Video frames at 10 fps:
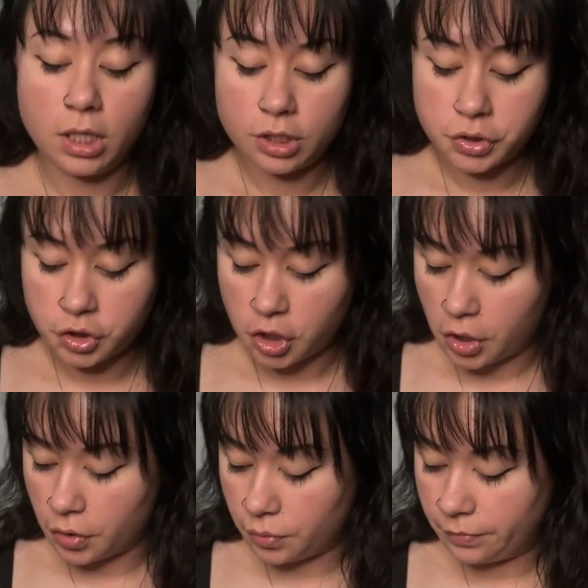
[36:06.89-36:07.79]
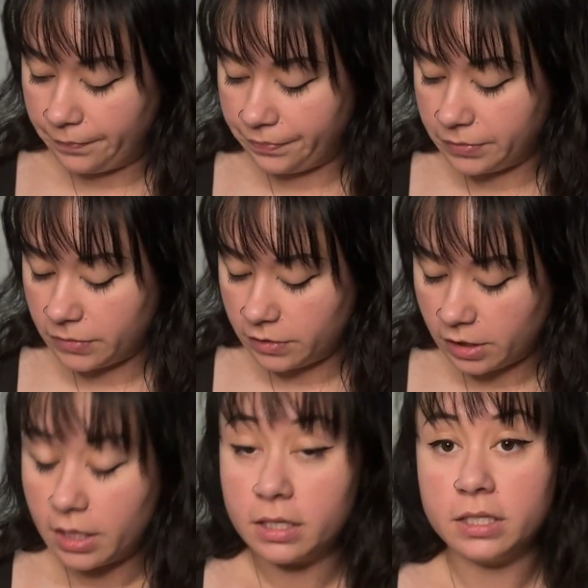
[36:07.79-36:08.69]
So
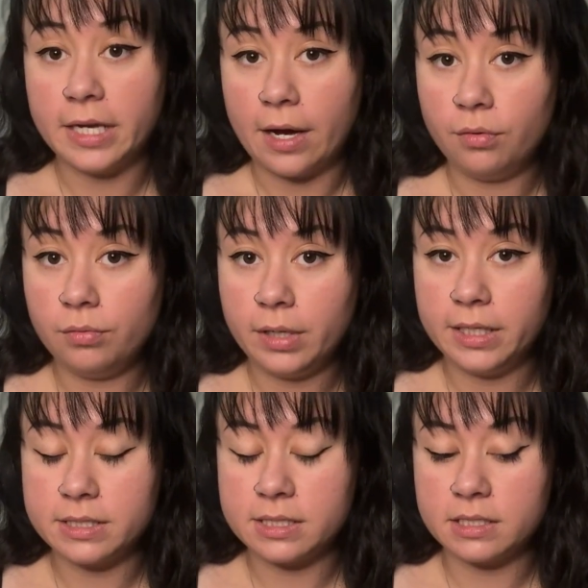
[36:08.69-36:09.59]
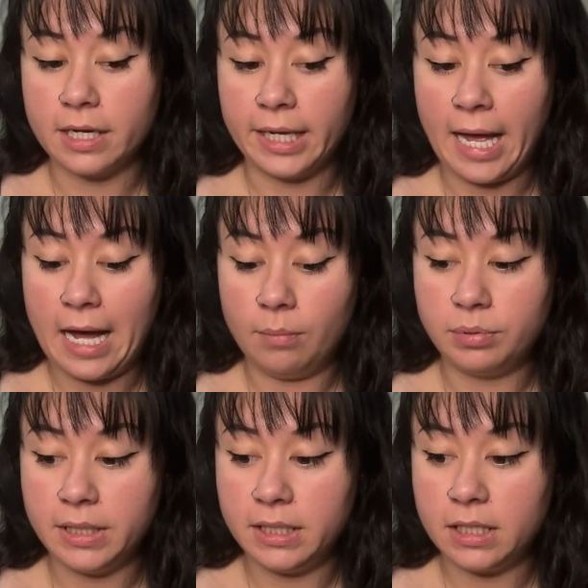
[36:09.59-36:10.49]
now it's a cat
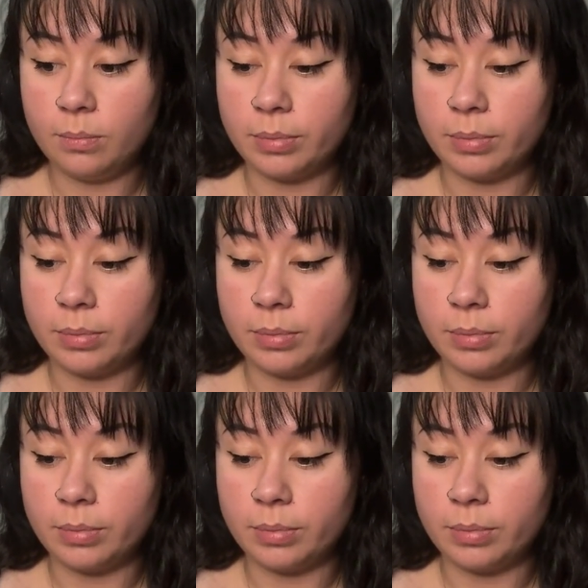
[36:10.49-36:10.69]
blanket,